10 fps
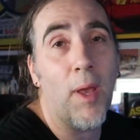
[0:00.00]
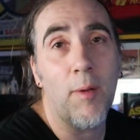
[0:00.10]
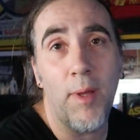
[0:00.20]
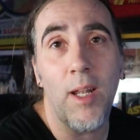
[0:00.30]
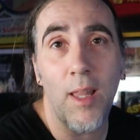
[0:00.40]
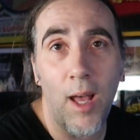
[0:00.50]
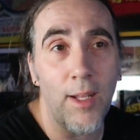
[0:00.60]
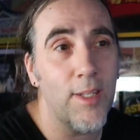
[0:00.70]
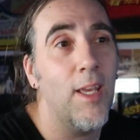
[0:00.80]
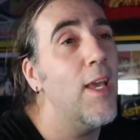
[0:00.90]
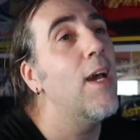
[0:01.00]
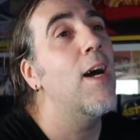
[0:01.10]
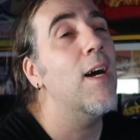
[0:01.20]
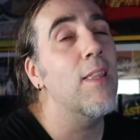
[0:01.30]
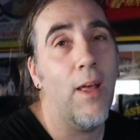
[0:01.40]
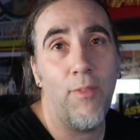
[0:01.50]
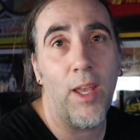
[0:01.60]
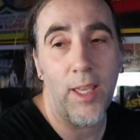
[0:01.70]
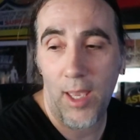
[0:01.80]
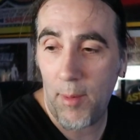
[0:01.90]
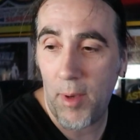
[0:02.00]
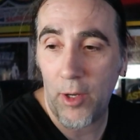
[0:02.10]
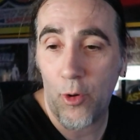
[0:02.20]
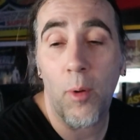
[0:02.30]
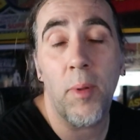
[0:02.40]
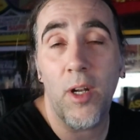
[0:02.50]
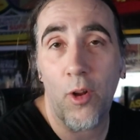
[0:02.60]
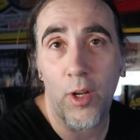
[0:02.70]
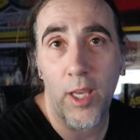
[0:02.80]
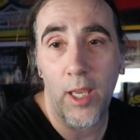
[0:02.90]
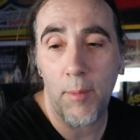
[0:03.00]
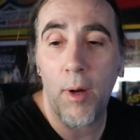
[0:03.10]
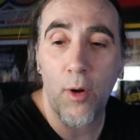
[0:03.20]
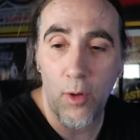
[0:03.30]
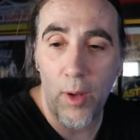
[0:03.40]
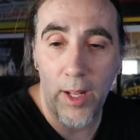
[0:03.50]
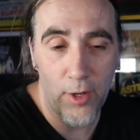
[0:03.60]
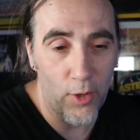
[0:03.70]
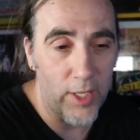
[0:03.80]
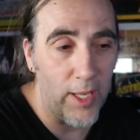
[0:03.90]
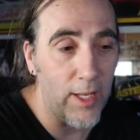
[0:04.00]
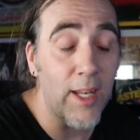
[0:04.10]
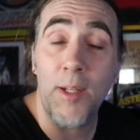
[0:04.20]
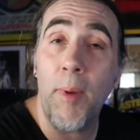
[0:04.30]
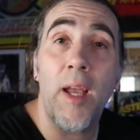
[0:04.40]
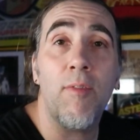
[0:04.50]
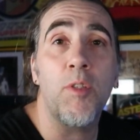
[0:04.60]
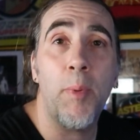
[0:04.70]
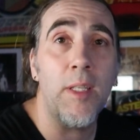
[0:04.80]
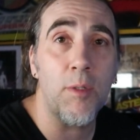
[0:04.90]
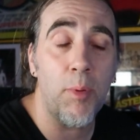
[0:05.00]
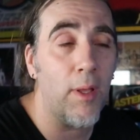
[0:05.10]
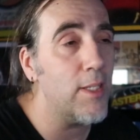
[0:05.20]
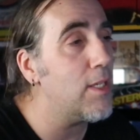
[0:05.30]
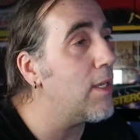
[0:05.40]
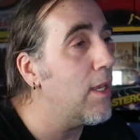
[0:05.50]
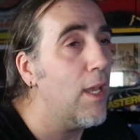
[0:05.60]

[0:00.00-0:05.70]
Pac-Man a lot. Love that game. Grew up in an arcade. My uncle had an arcade in the back of his pizza place.